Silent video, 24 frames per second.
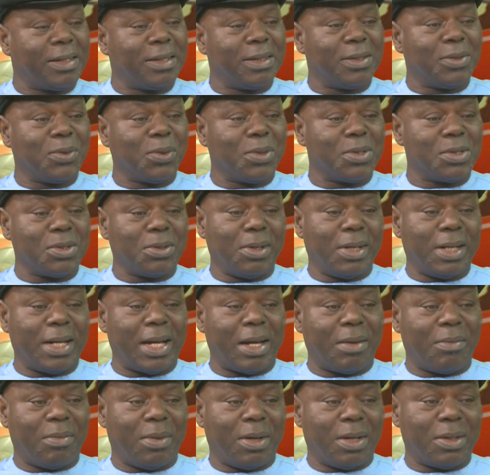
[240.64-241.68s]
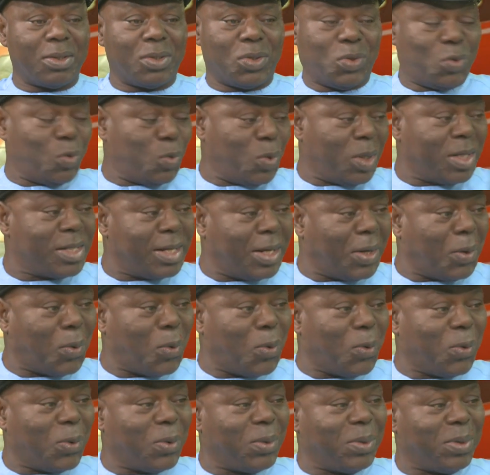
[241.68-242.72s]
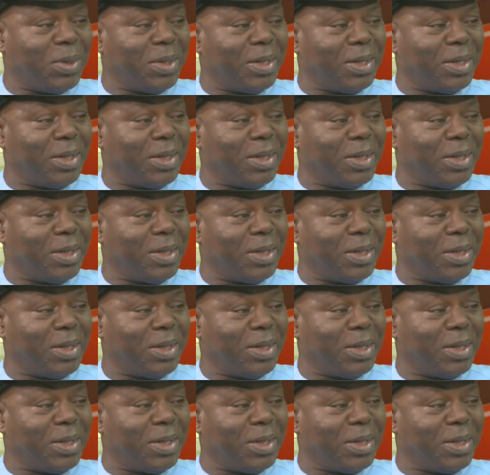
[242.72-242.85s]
it was only about 2 weeks ago